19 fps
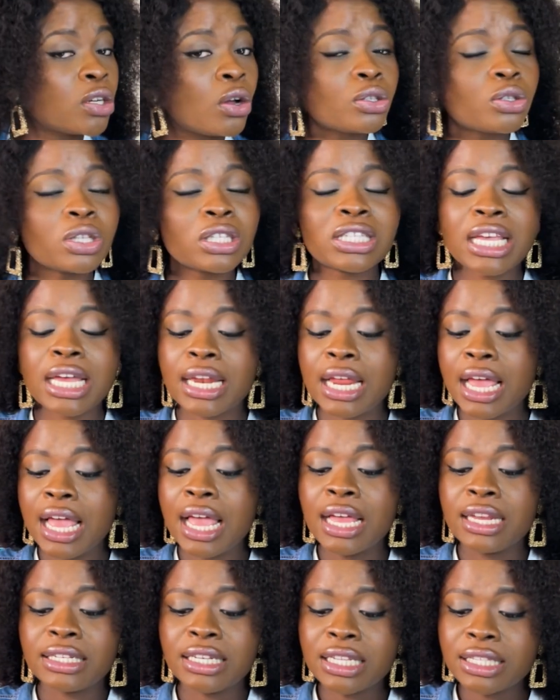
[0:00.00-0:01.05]
also said
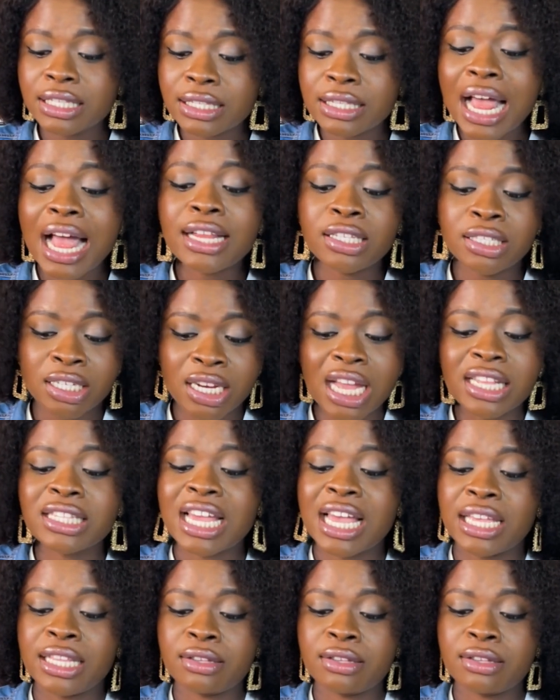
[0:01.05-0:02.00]
that chat